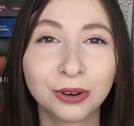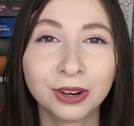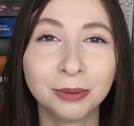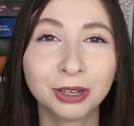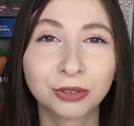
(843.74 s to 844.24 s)
so
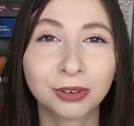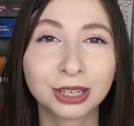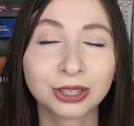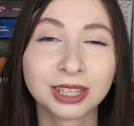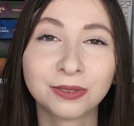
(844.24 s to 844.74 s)
very much for
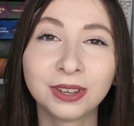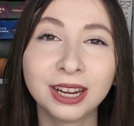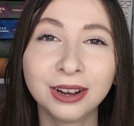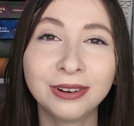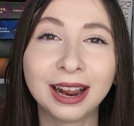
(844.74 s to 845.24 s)
watching this
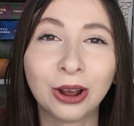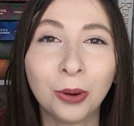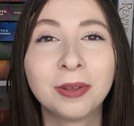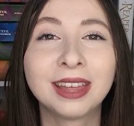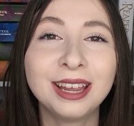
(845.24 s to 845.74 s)
video. I
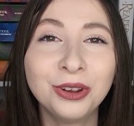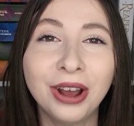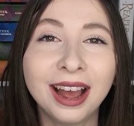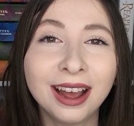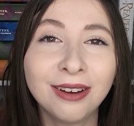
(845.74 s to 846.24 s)
hope that
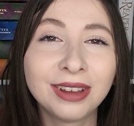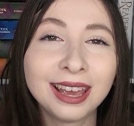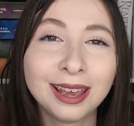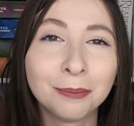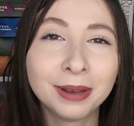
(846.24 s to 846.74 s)
you have
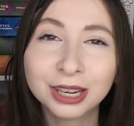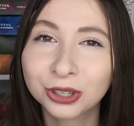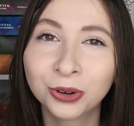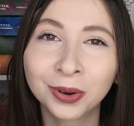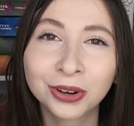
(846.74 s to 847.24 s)
a
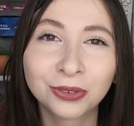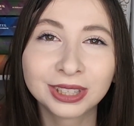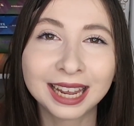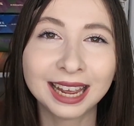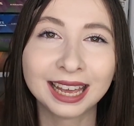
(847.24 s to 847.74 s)
magical,
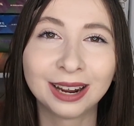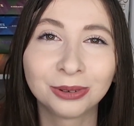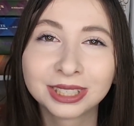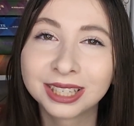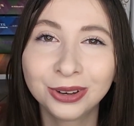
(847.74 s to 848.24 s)
wonderful day, and I
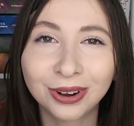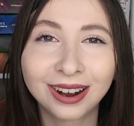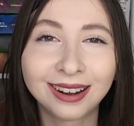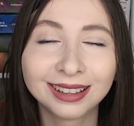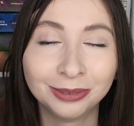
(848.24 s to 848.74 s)
will see you
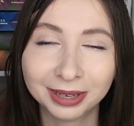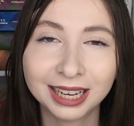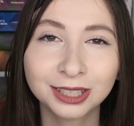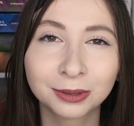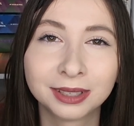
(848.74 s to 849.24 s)
all in my
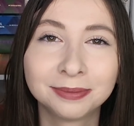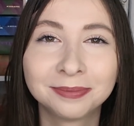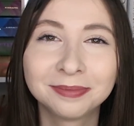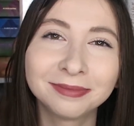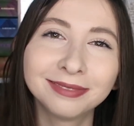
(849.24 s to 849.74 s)
next one.
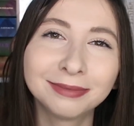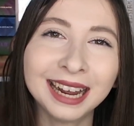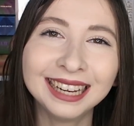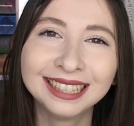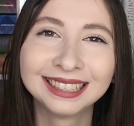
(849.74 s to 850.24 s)
Bye!